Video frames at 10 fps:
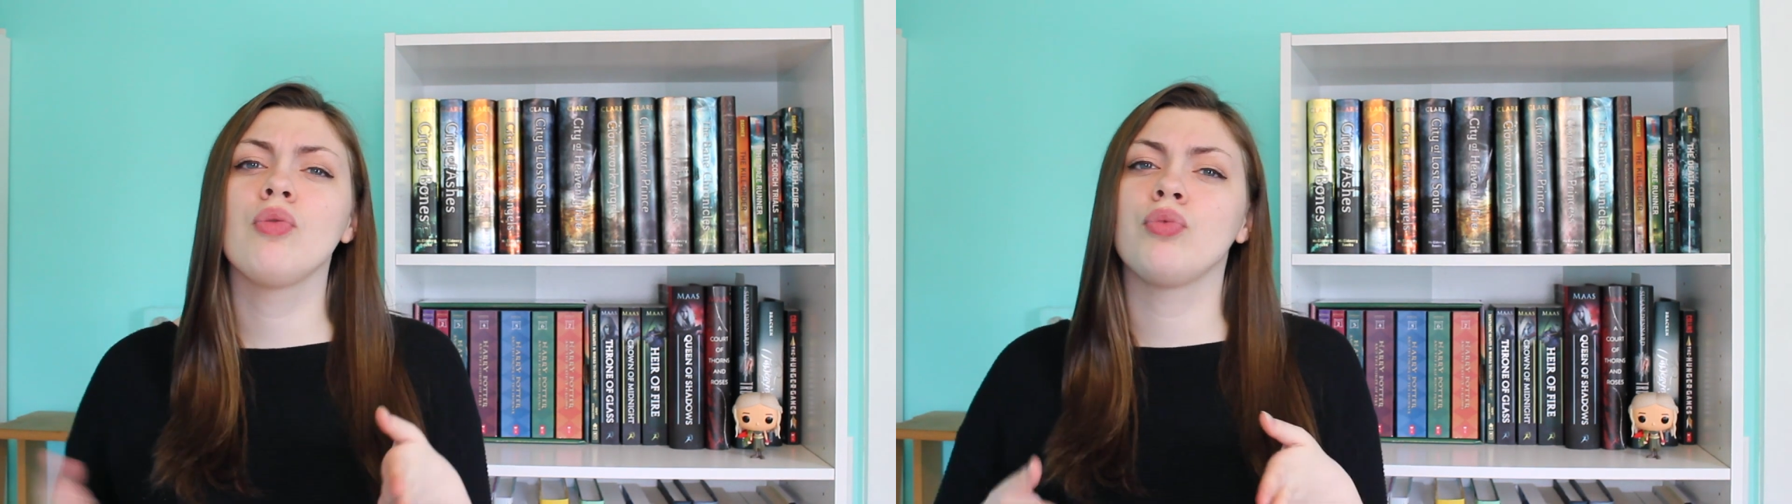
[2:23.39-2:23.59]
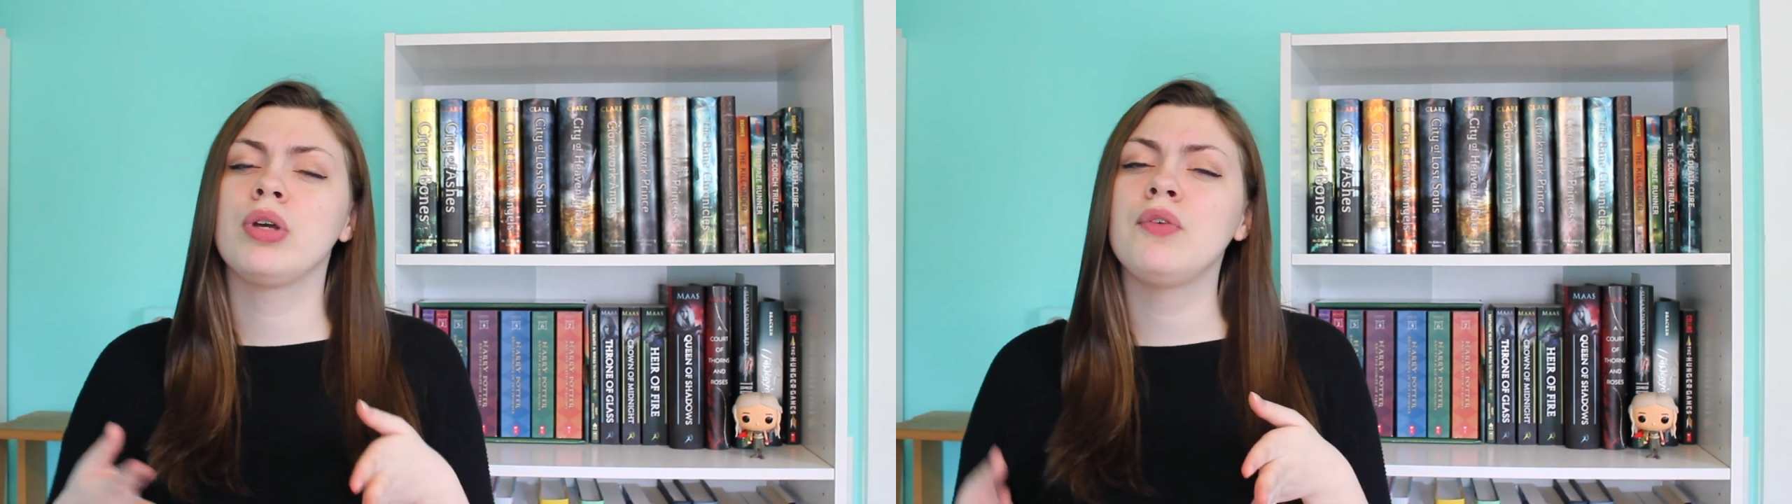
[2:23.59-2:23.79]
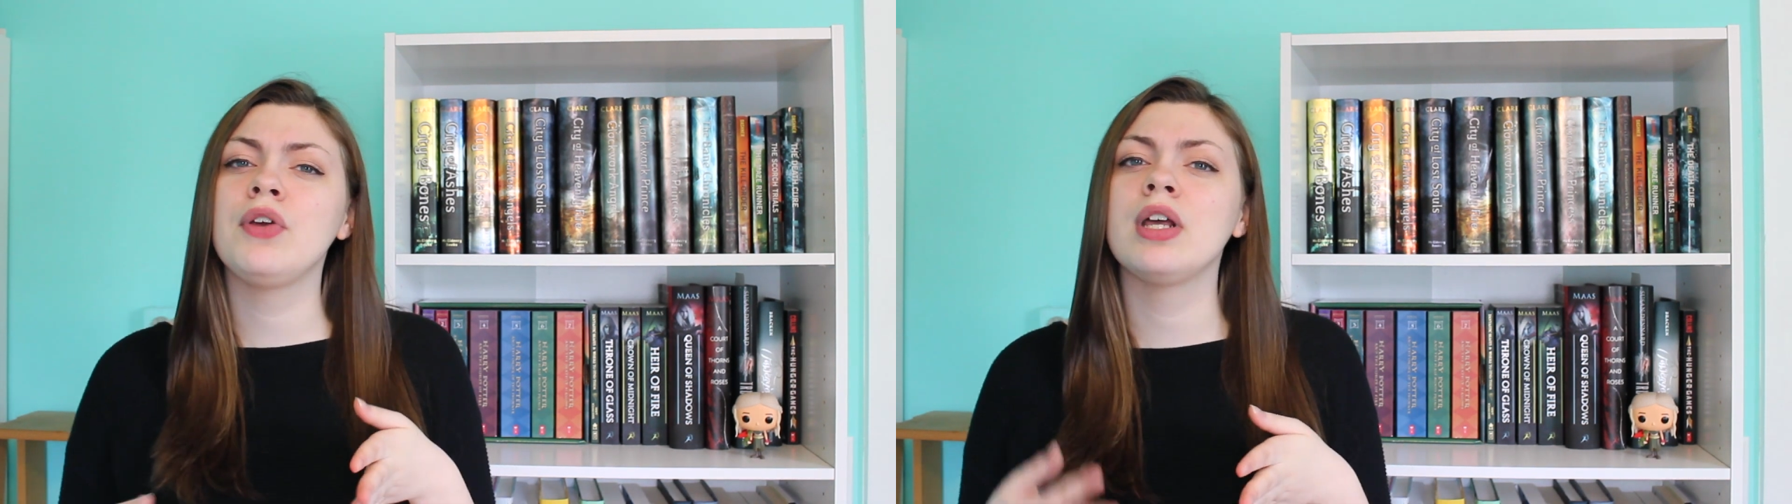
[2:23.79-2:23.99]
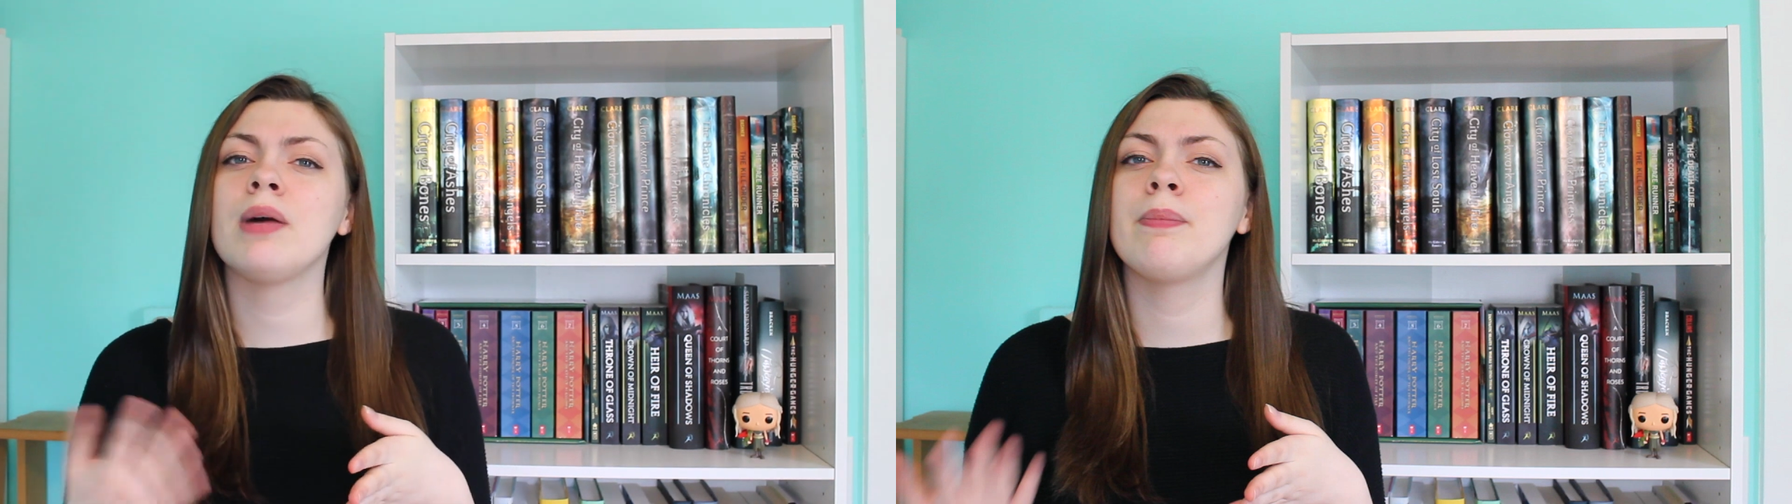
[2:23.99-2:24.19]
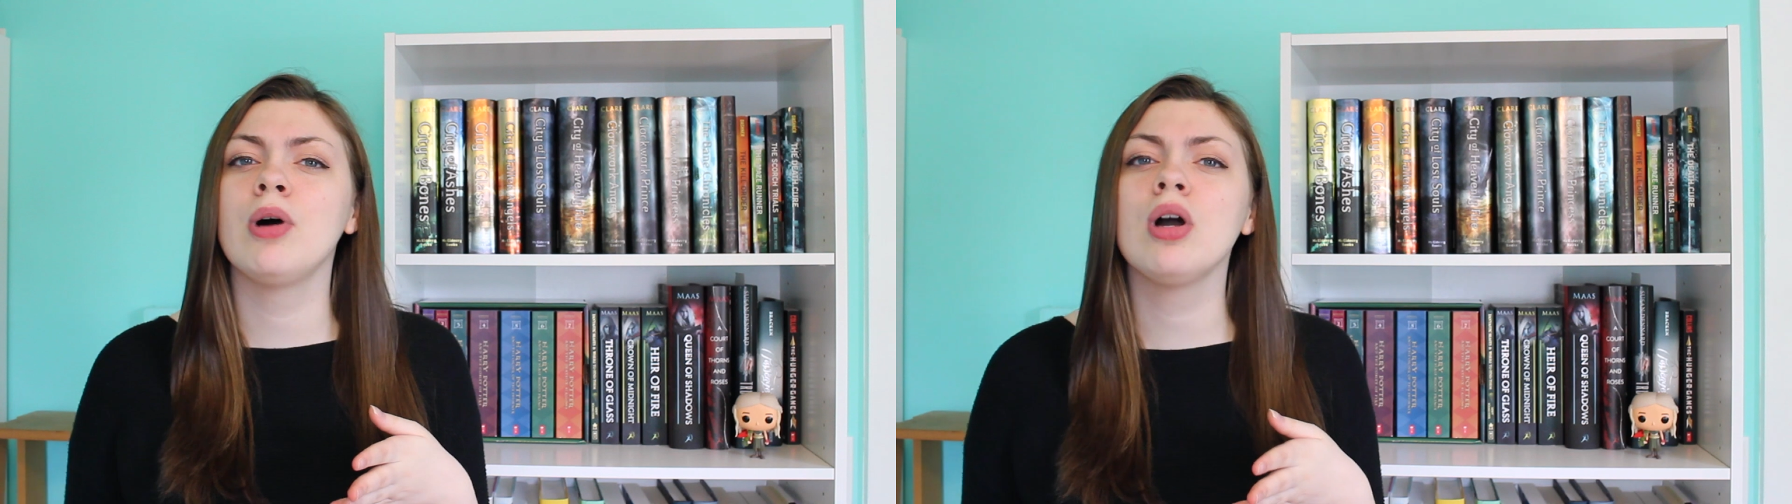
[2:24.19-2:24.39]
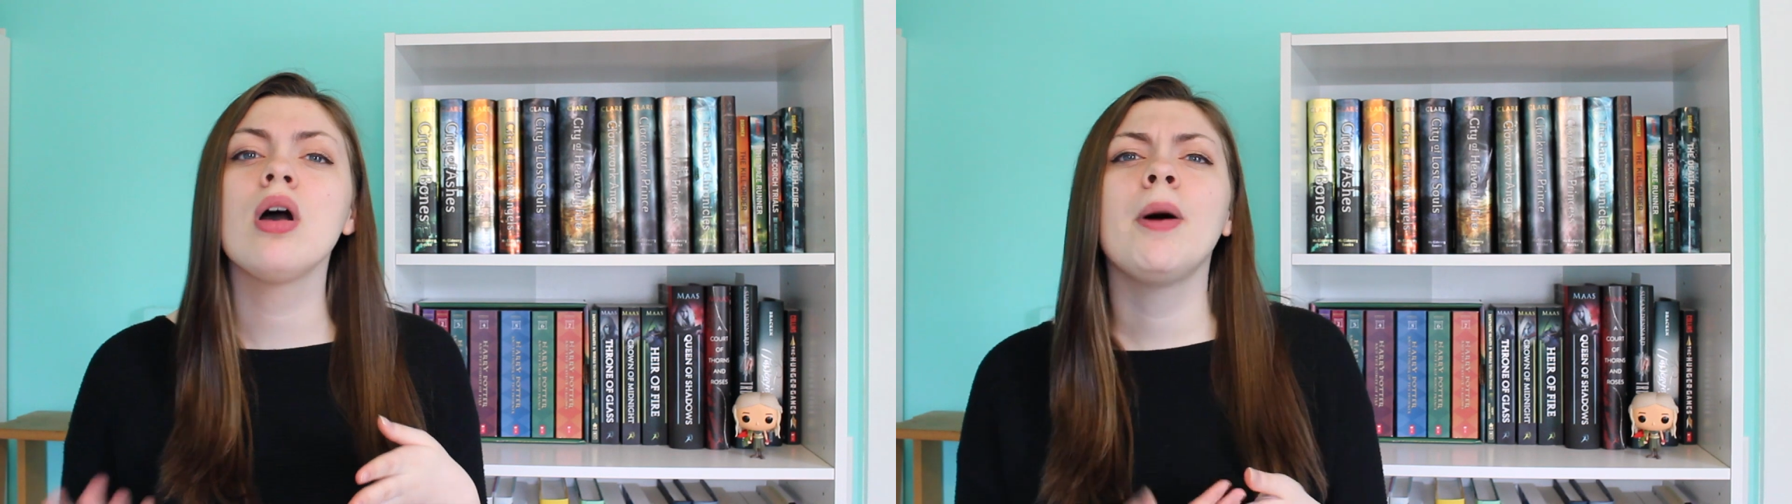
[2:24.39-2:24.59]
rereading a book,